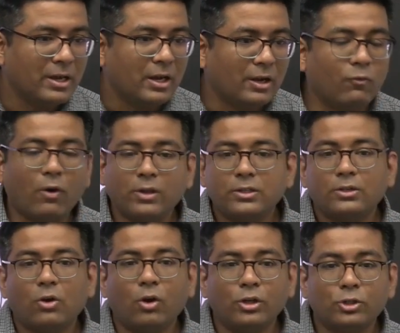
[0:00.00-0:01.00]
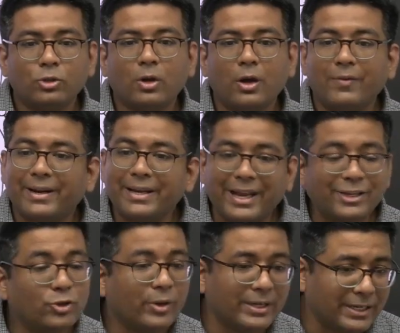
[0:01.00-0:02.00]
was also a very
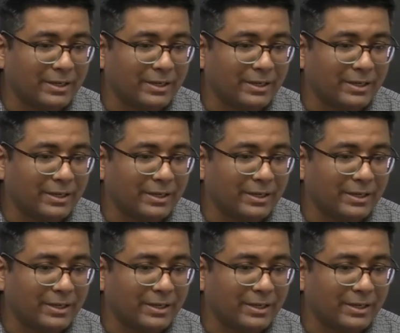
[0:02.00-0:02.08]
educated